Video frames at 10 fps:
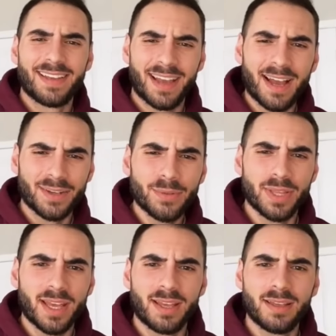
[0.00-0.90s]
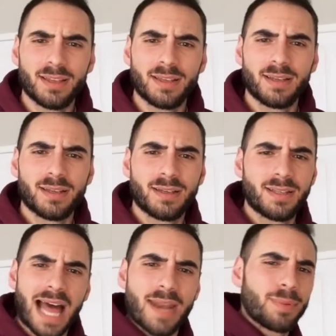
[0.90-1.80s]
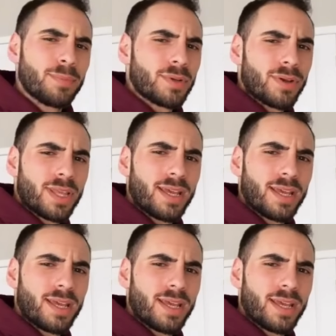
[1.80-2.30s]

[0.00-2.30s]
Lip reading: I knew that. A lot of people know that.